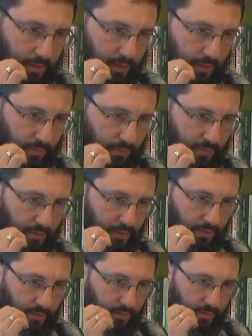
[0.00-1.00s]
And Lord
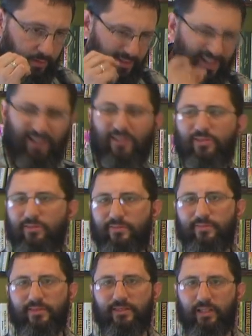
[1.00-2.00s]
says, oh,
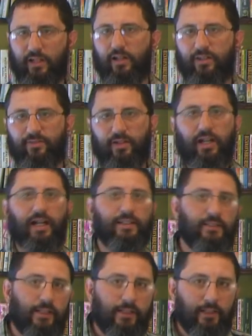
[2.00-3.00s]
oh, I forgot.